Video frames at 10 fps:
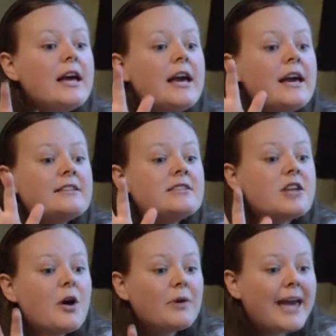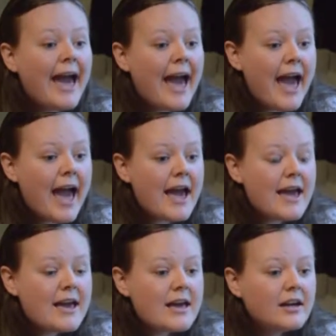It's
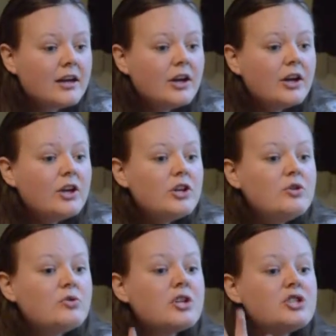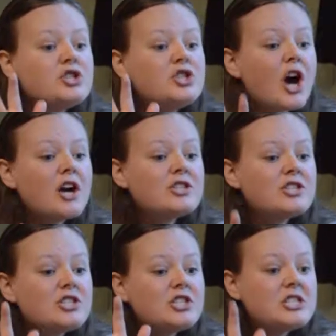okay. You can
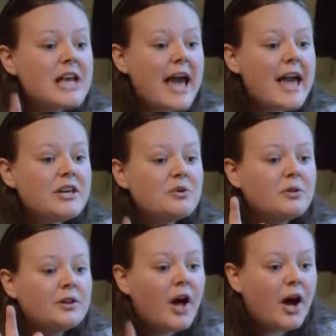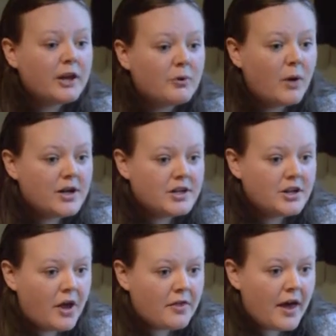just say you like one
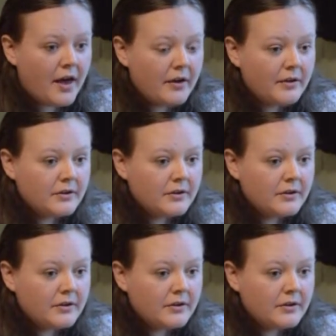another.